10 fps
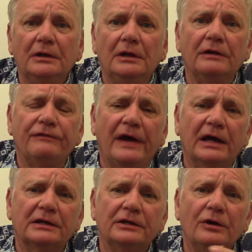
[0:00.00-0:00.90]
In
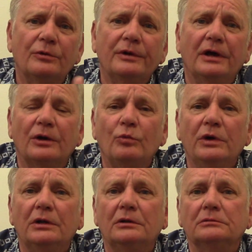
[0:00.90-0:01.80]
fact, a notary on a
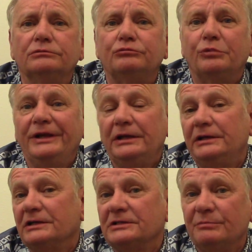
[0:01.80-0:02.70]
will really
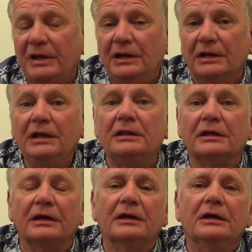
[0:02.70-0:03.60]
doesn't mean
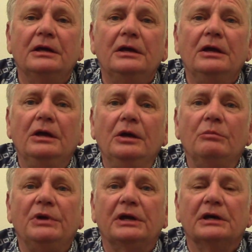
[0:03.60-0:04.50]
anything
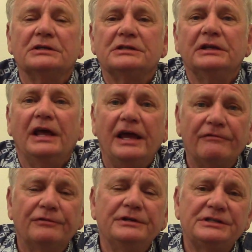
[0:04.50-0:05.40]
because in
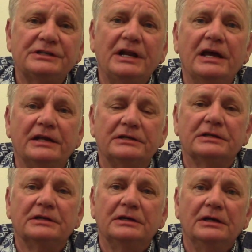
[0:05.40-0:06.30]
every
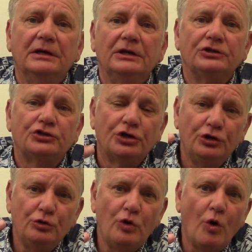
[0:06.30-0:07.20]
state,
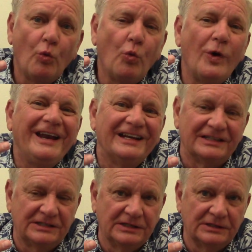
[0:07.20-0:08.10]
two
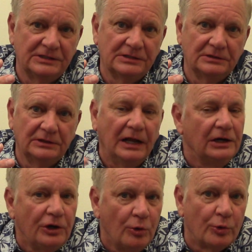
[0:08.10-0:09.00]
witnesses, not
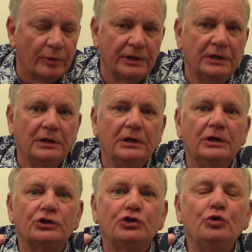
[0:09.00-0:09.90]
a notary,
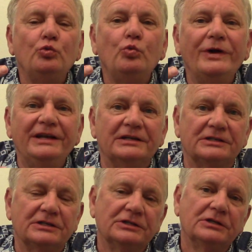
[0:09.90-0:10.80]
two
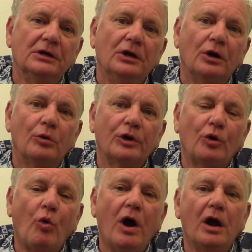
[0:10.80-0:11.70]
witnesses are
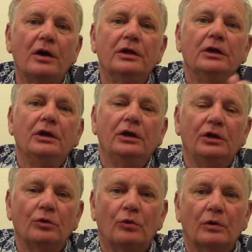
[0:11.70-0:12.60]
required
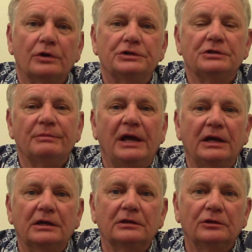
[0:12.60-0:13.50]
in order to
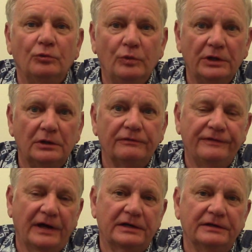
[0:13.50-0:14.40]
make the will
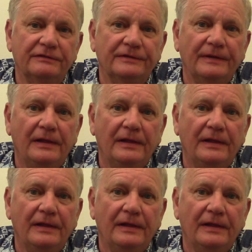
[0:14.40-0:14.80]
effective.